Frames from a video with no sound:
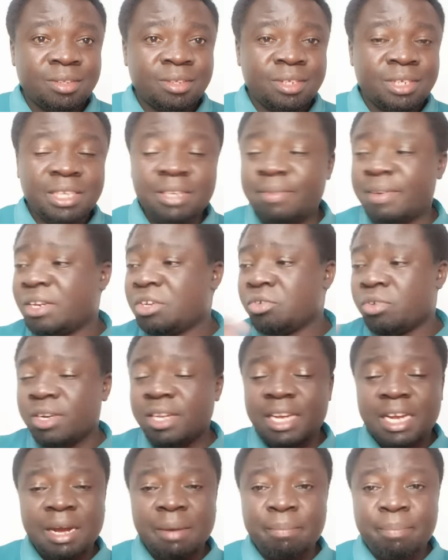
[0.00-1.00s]
Even
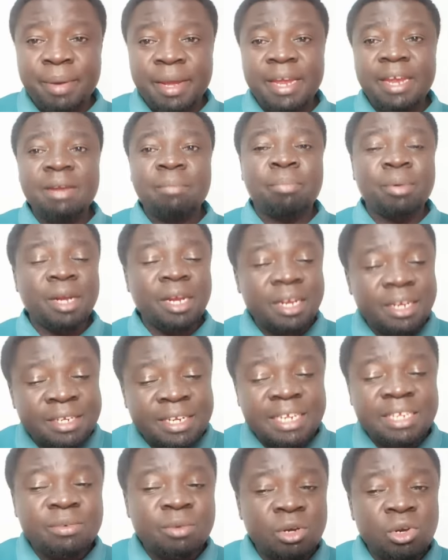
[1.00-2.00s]
during campaign,
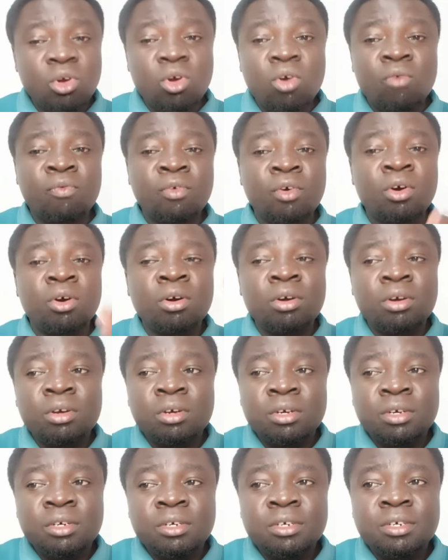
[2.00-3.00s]
politicians will look for
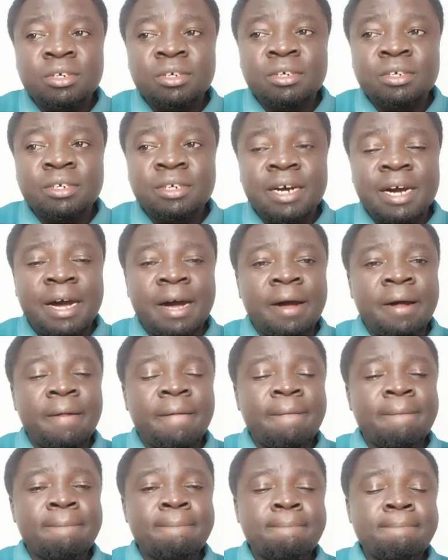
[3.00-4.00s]

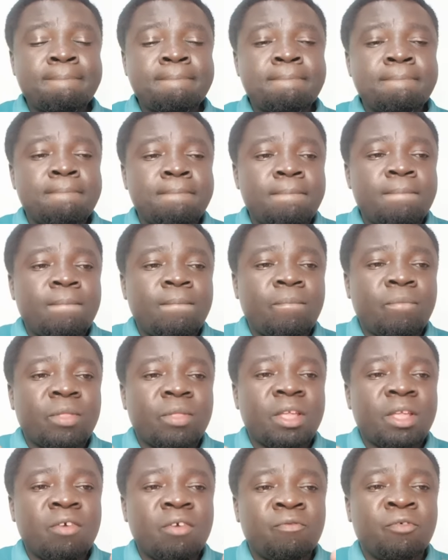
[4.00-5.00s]

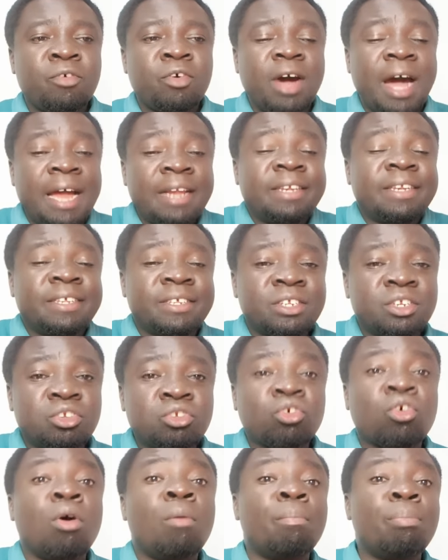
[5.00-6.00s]
artists
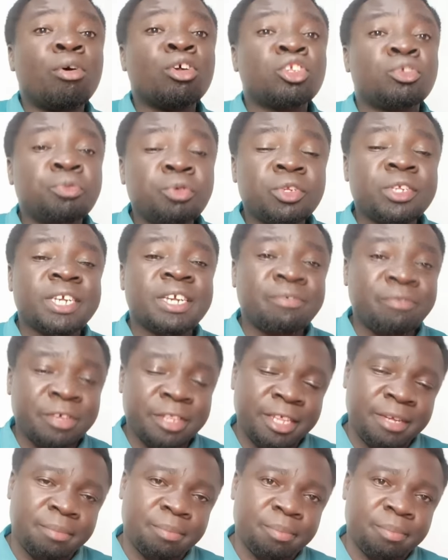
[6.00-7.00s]
to compose music for
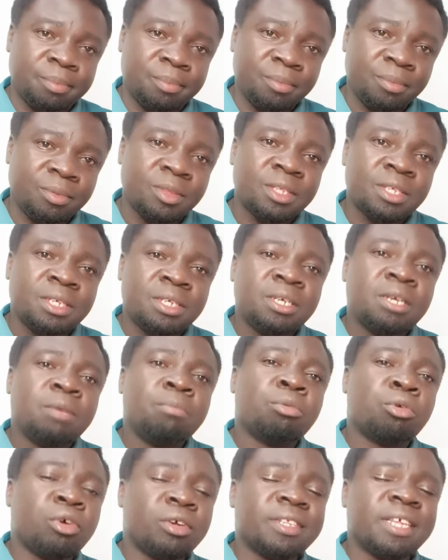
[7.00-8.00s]
them,
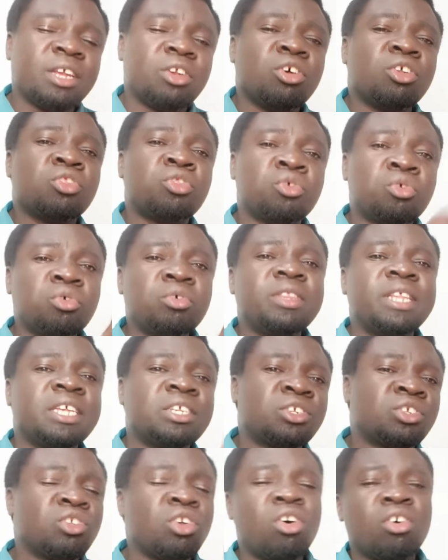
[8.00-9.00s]
because they know through the
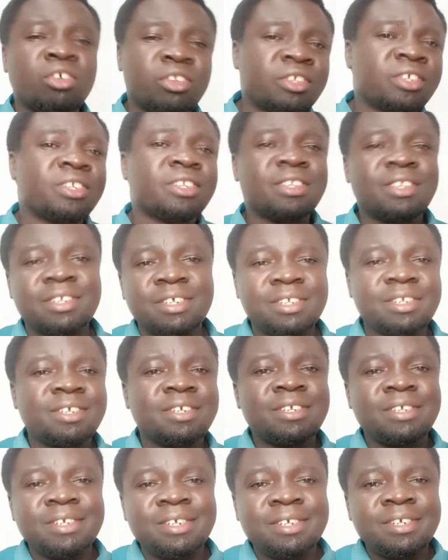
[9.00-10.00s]
songs
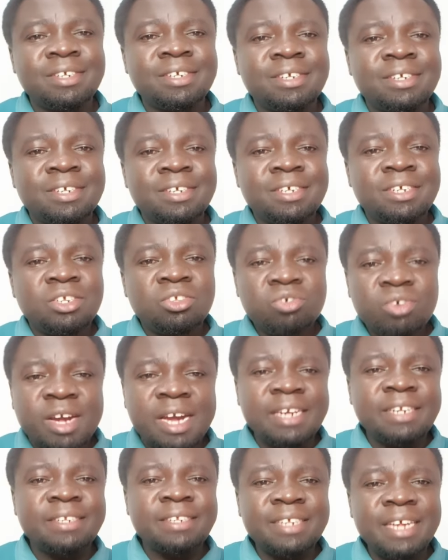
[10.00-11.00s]
you
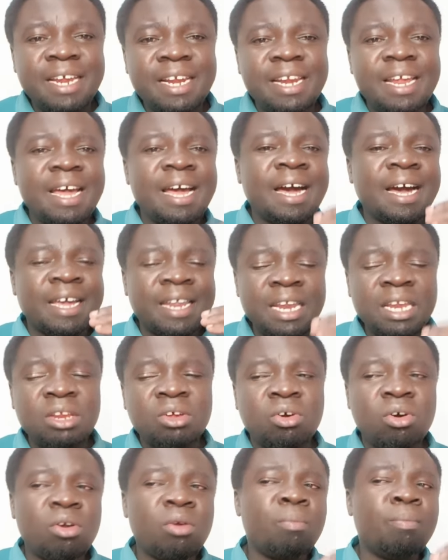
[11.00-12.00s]
can send a
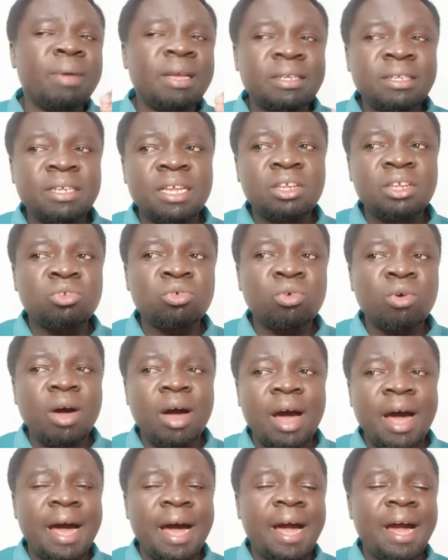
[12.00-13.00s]
critical message to
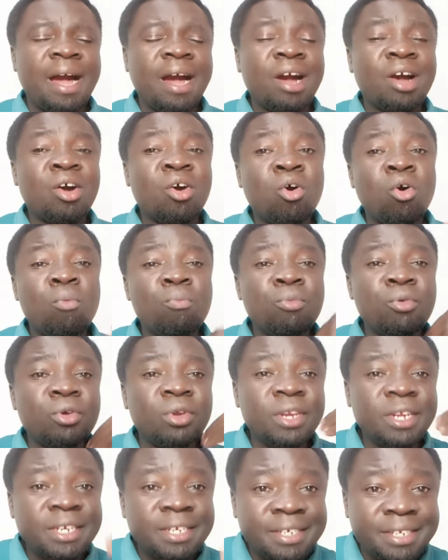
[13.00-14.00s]
a
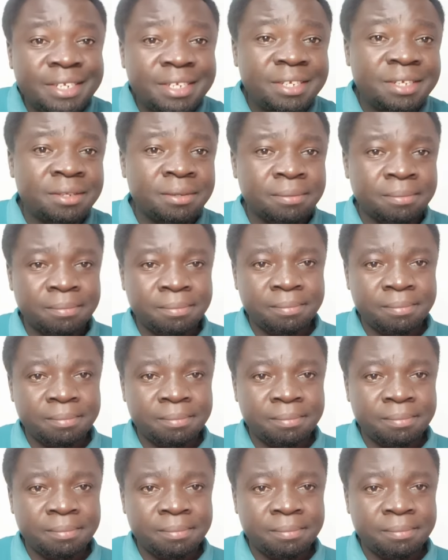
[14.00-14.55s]
community.